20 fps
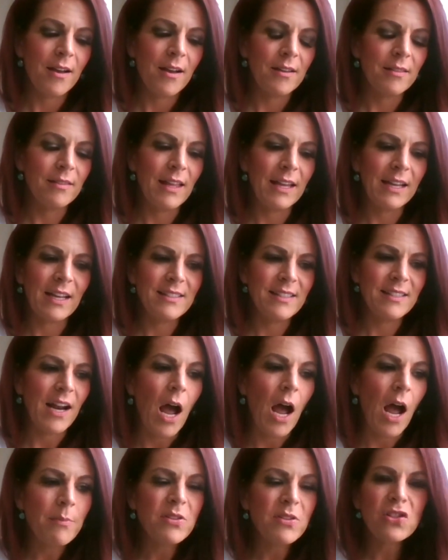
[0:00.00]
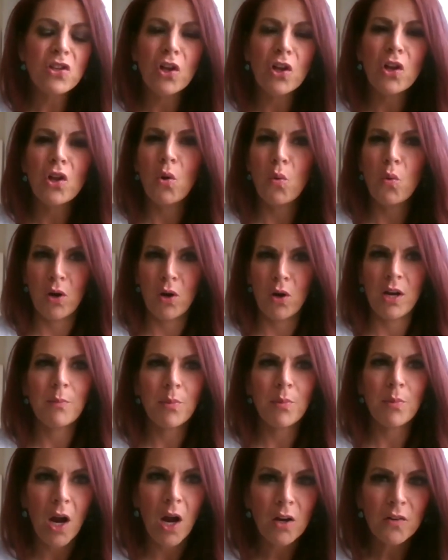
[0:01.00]
Like I said, I'm still a work in
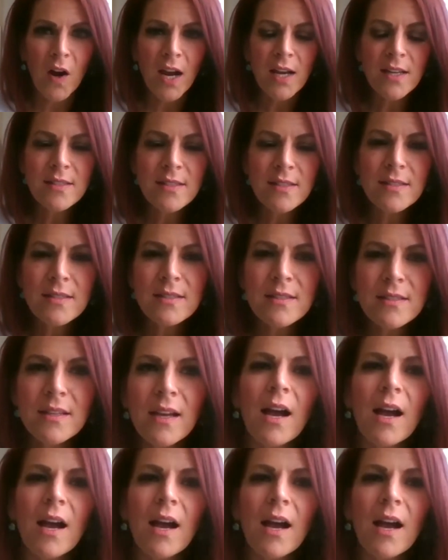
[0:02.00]
progress.